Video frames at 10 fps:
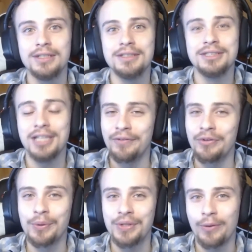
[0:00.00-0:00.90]
to
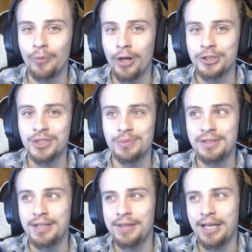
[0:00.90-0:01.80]
everyone that watches me
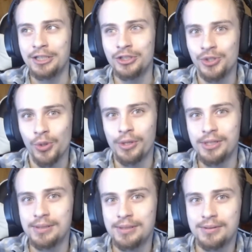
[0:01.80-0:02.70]
and that
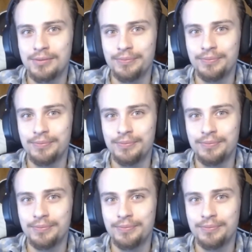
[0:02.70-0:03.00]
enjoys,